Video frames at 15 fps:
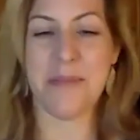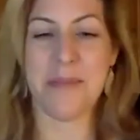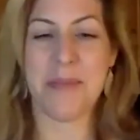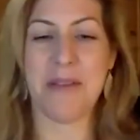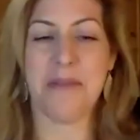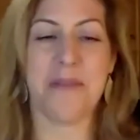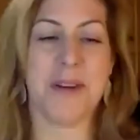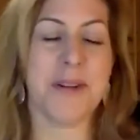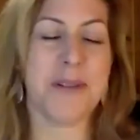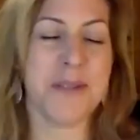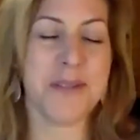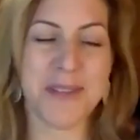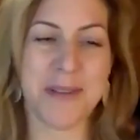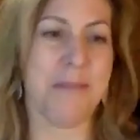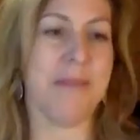my
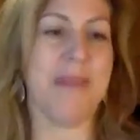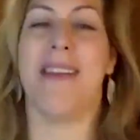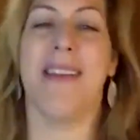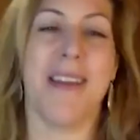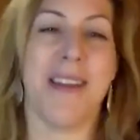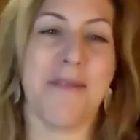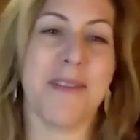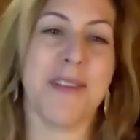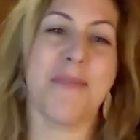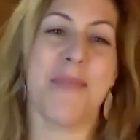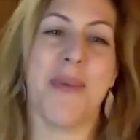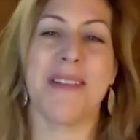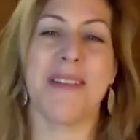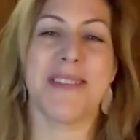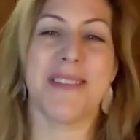first immediate
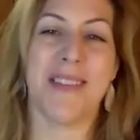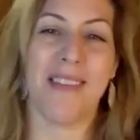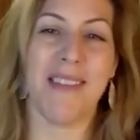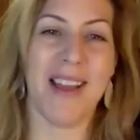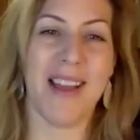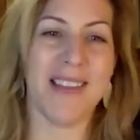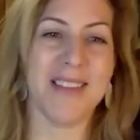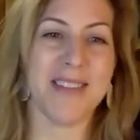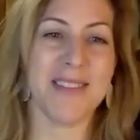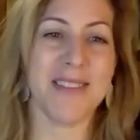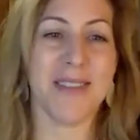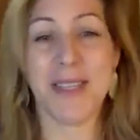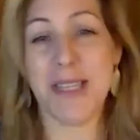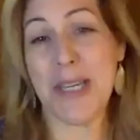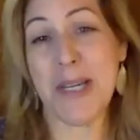response to that is
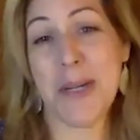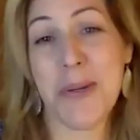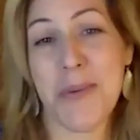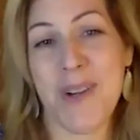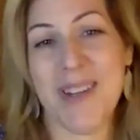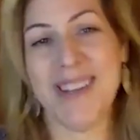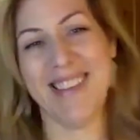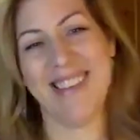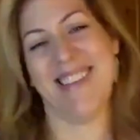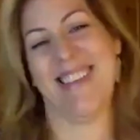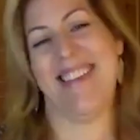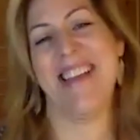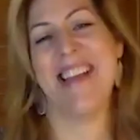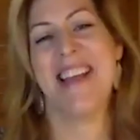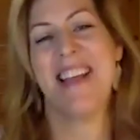you.
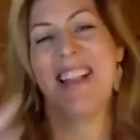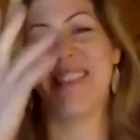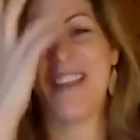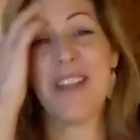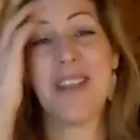Like